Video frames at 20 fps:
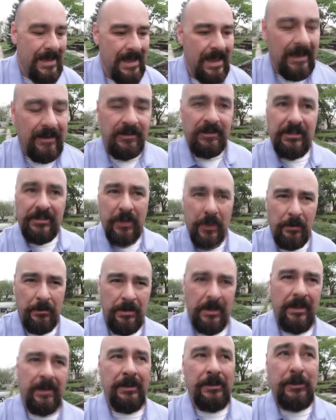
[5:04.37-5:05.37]
And just
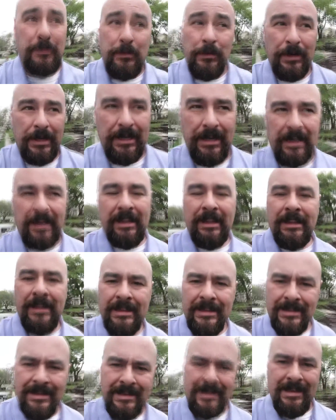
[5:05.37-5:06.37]
hoped you wouldn't
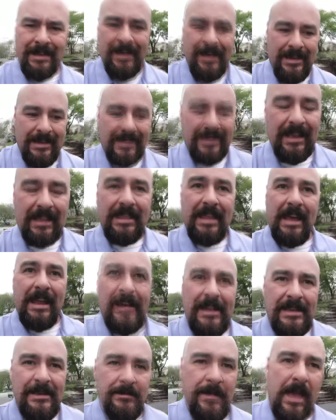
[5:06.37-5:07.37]
get
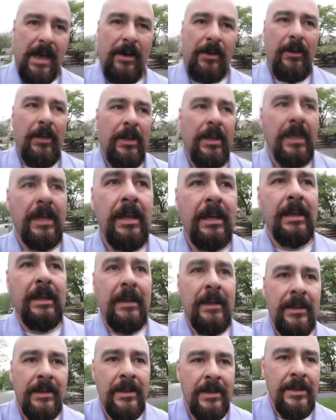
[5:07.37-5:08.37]
that email
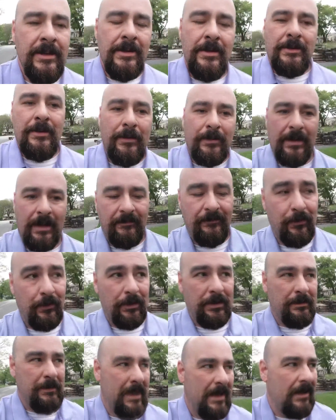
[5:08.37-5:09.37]
or that
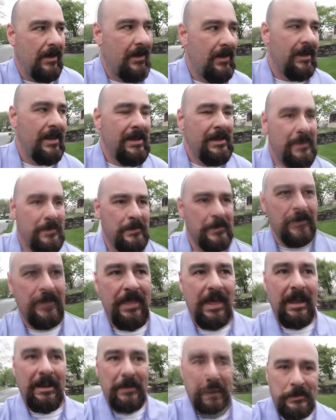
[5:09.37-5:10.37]
voicemail
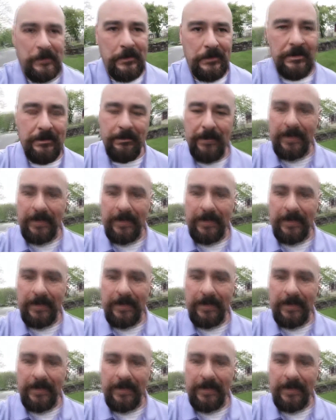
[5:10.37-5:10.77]
with that news.